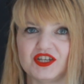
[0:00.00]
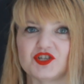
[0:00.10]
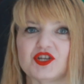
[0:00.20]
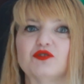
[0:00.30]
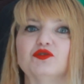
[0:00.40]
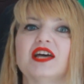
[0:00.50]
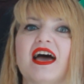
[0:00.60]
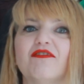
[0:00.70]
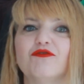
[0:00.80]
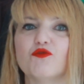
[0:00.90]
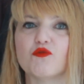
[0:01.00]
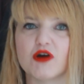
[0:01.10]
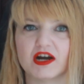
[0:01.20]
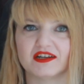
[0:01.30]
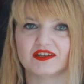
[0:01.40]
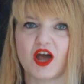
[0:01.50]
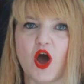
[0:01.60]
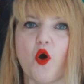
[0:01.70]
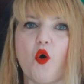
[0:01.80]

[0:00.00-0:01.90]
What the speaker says: she could have worn